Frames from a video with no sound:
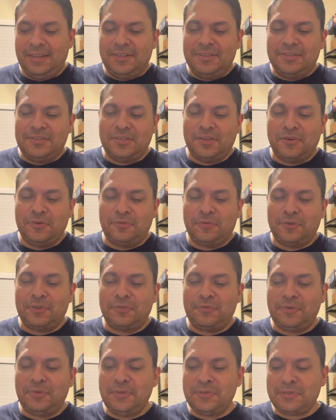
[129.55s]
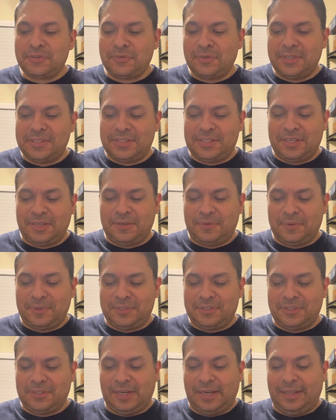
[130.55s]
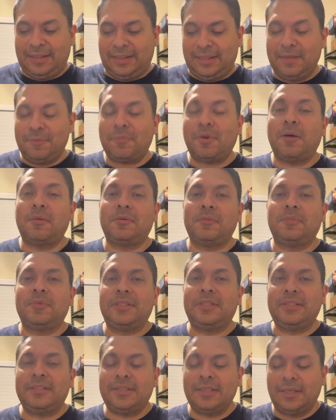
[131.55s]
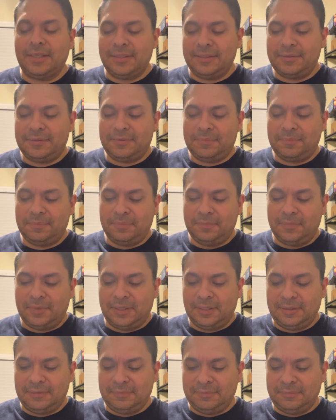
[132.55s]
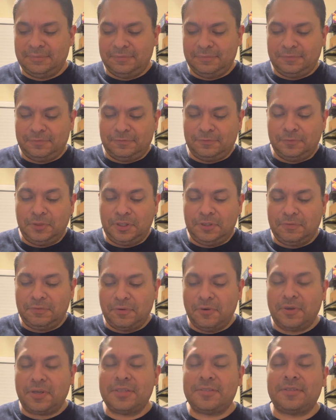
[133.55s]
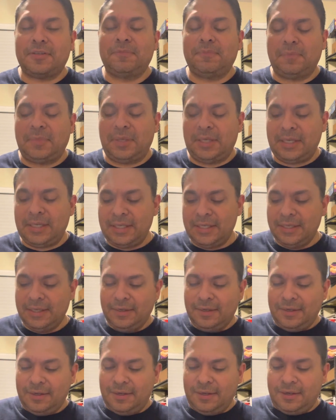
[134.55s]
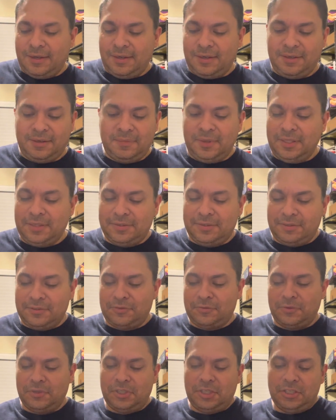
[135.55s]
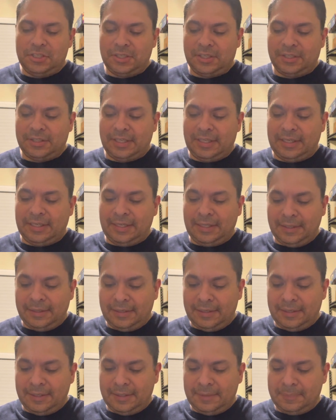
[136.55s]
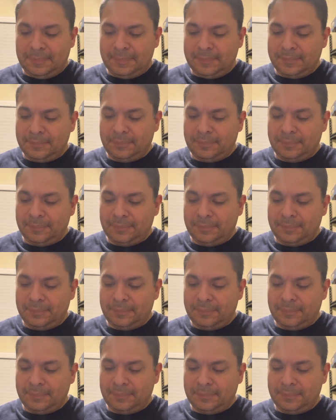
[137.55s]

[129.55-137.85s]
So for the futuristic, which I think probably does really focus on me, it's a strategic thinking theme.